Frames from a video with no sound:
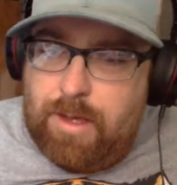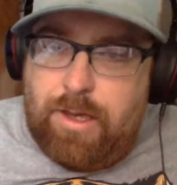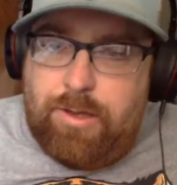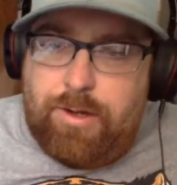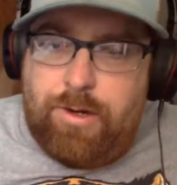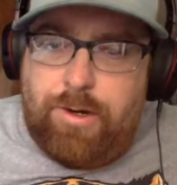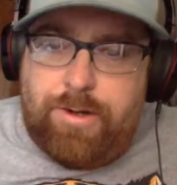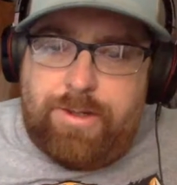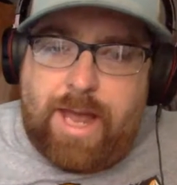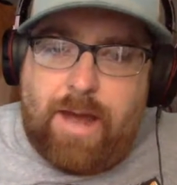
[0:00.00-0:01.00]
Can you turn
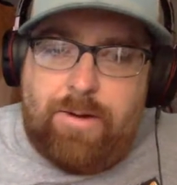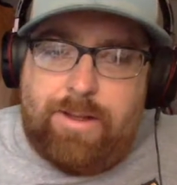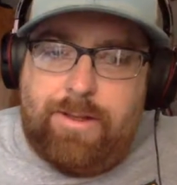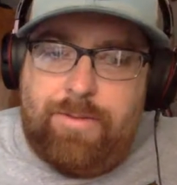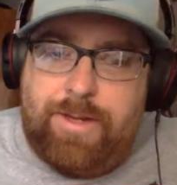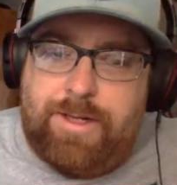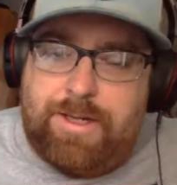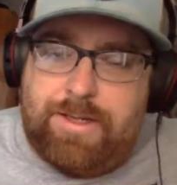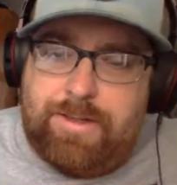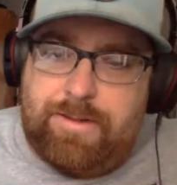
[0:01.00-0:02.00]
yours down a little bit,
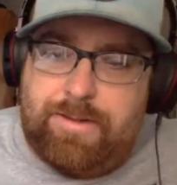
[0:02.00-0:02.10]
Jason?